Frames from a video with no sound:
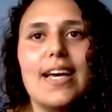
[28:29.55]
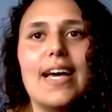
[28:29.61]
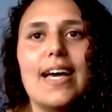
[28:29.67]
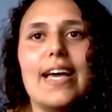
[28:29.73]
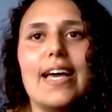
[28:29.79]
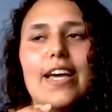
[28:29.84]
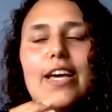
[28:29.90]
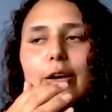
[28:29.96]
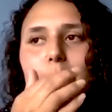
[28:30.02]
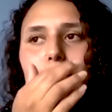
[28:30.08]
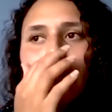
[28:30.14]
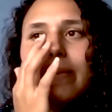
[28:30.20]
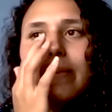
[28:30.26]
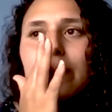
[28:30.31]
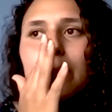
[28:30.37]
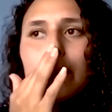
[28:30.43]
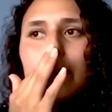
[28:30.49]

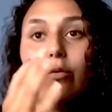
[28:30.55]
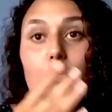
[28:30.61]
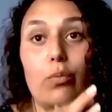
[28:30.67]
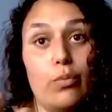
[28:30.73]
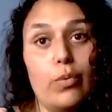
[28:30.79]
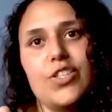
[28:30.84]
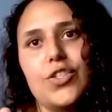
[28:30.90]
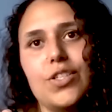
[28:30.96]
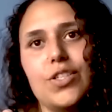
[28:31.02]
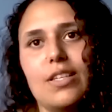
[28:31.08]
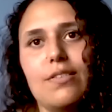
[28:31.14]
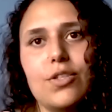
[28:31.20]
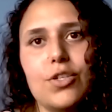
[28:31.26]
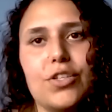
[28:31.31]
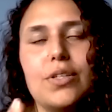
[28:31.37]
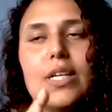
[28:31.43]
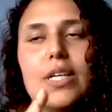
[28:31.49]
once you leave
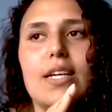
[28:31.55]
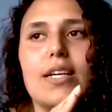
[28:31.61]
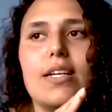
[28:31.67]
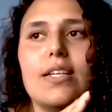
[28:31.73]
school.